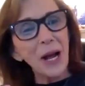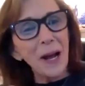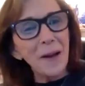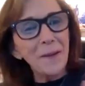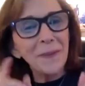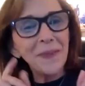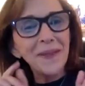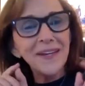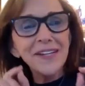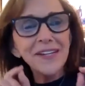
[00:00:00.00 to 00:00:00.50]

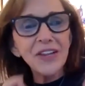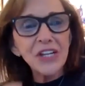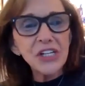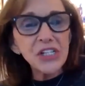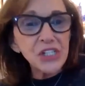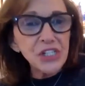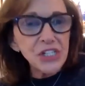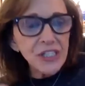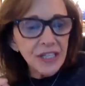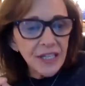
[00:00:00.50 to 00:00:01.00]

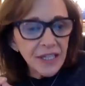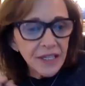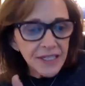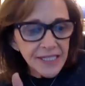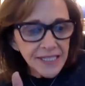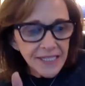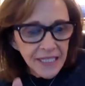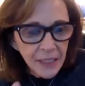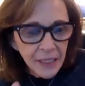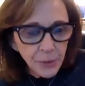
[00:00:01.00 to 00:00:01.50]
the
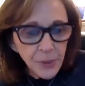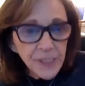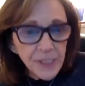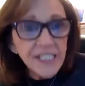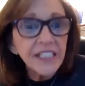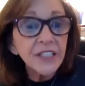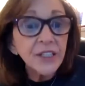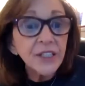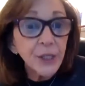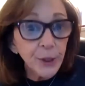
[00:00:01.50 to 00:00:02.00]
sequence
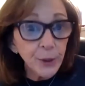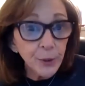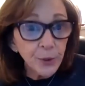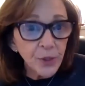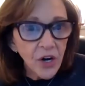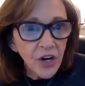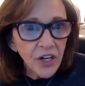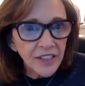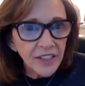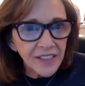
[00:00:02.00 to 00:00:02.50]
in Kew
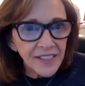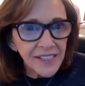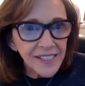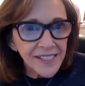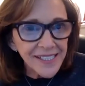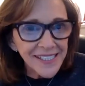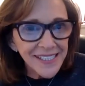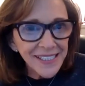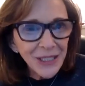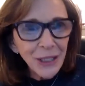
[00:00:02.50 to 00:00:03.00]
Gardens
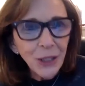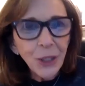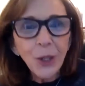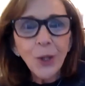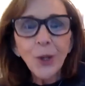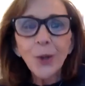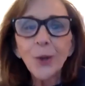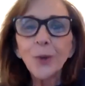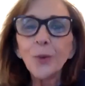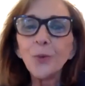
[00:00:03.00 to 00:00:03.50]

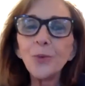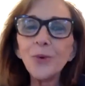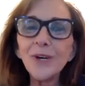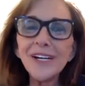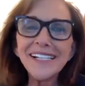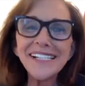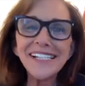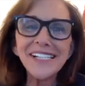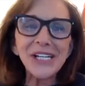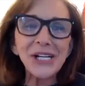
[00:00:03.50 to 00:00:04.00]

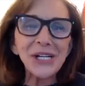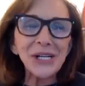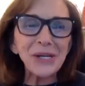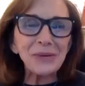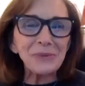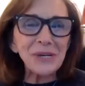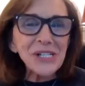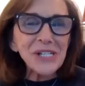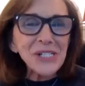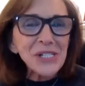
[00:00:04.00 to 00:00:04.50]
was,
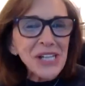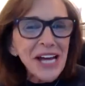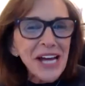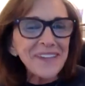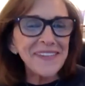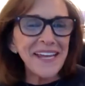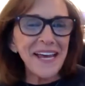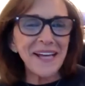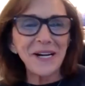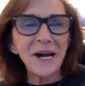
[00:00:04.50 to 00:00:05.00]
we shot
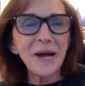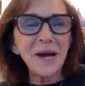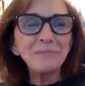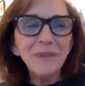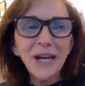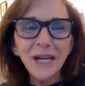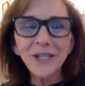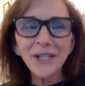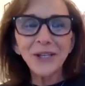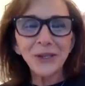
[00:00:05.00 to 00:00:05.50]
that on
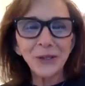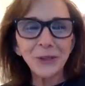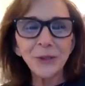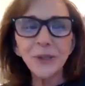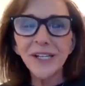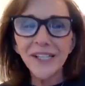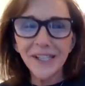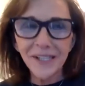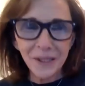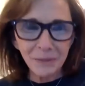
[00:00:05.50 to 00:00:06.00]
my
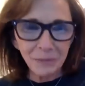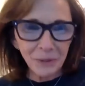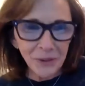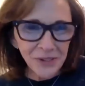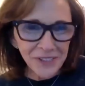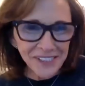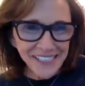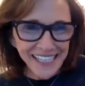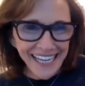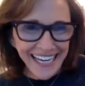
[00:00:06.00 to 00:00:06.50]
30th
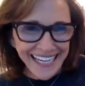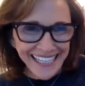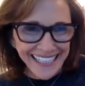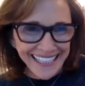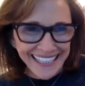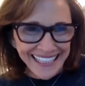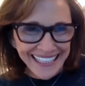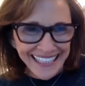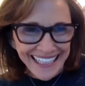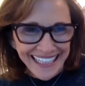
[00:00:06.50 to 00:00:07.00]
birthday.
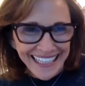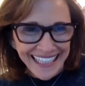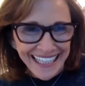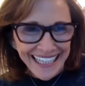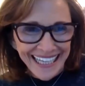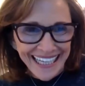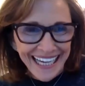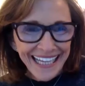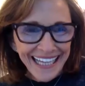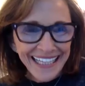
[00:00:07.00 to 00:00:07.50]

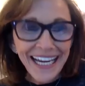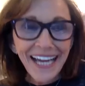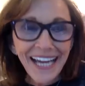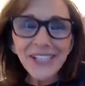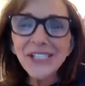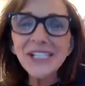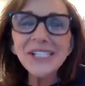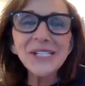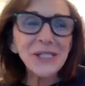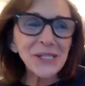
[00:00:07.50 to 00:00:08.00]
And I
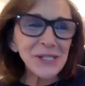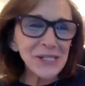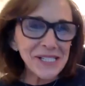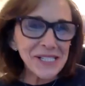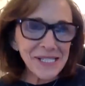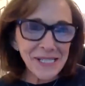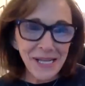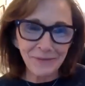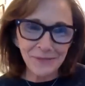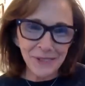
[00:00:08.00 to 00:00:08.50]
just turned
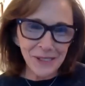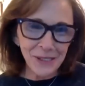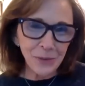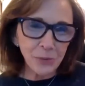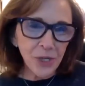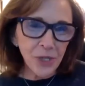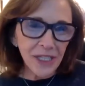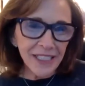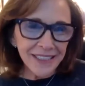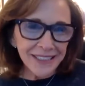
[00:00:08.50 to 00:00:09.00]

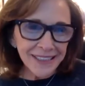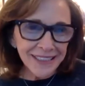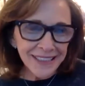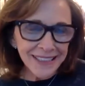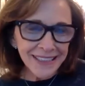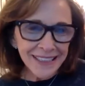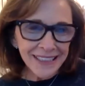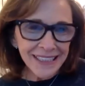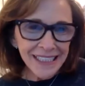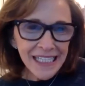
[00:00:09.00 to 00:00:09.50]
71.
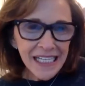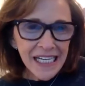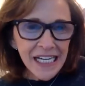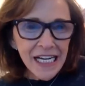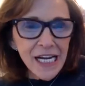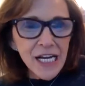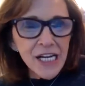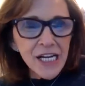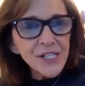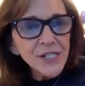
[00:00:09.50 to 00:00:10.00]

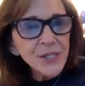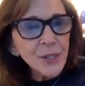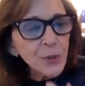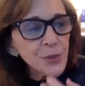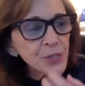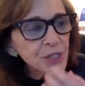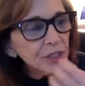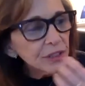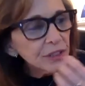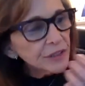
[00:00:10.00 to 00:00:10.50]
So
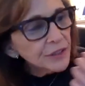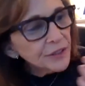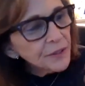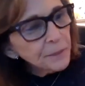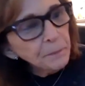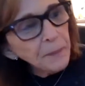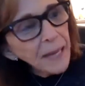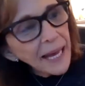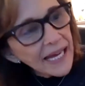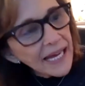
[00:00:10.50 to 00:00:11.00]
to look
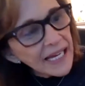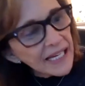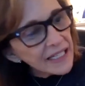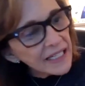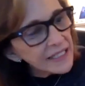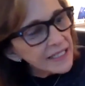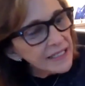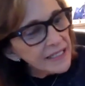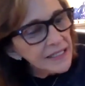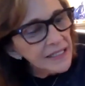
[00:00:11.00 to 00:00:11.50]
back
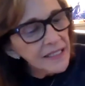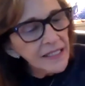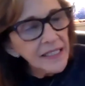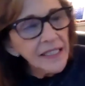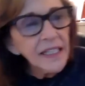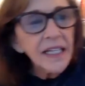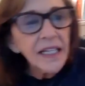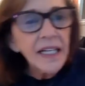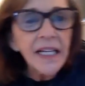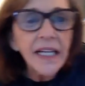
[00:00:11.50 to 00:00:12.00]

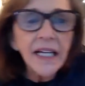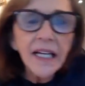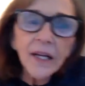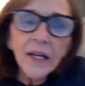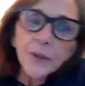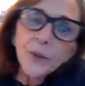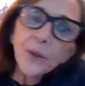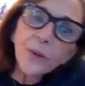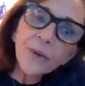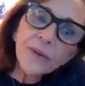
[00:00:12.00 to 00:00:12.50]
on
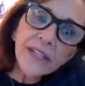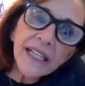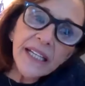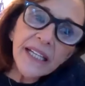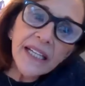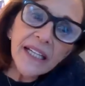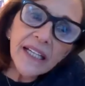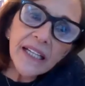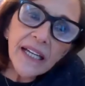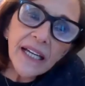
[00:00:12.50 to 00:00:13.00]
all
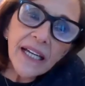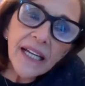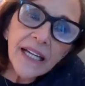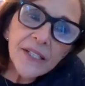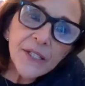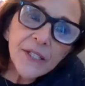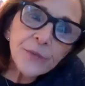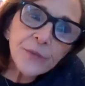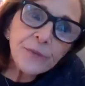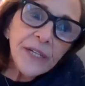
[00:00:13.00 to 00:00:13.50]
the
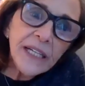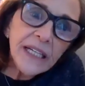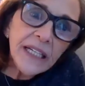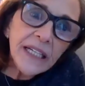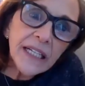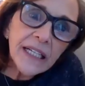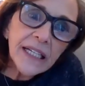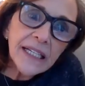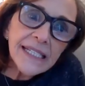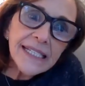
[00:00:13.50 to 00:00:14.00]

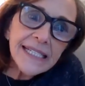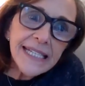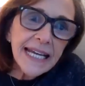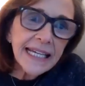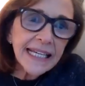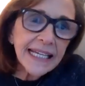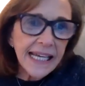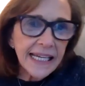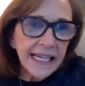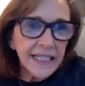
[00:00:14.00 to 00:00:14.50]
intervening
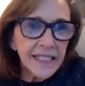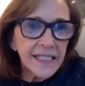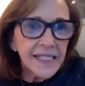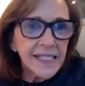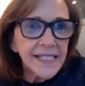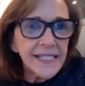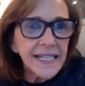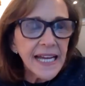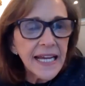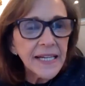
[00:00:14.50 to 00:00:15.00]

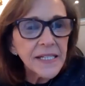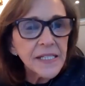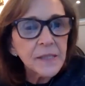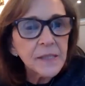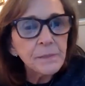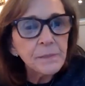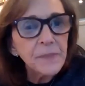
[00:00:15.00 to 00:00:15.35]
decades and to